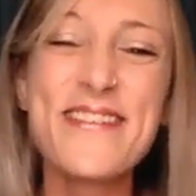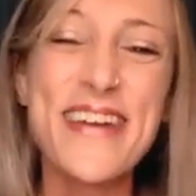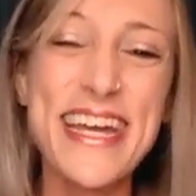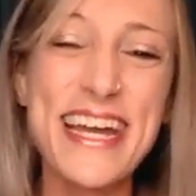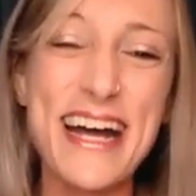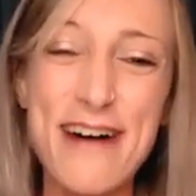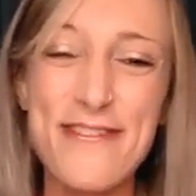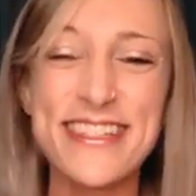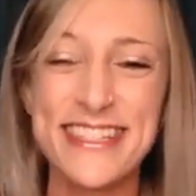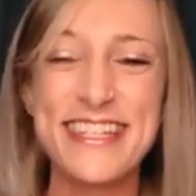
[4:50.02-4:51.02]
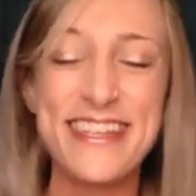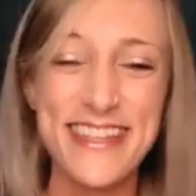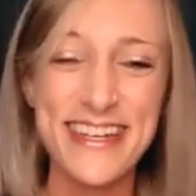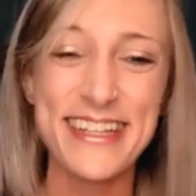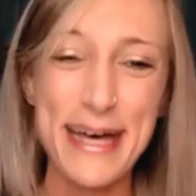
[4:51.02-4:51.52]
When we get off, I'll send you
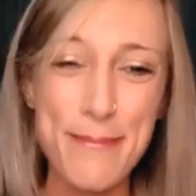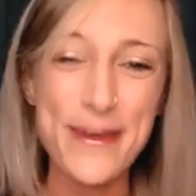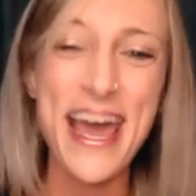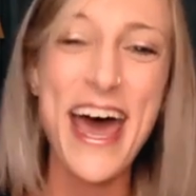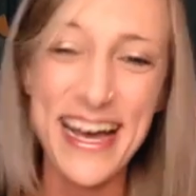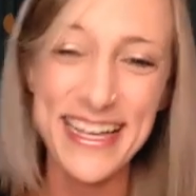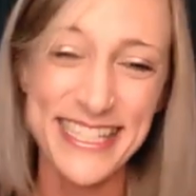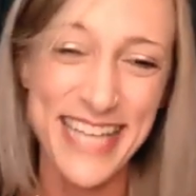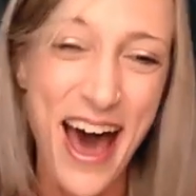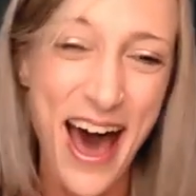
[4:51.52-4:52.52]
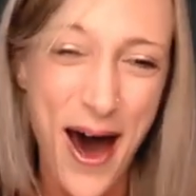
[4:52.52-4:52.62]
the clip. So.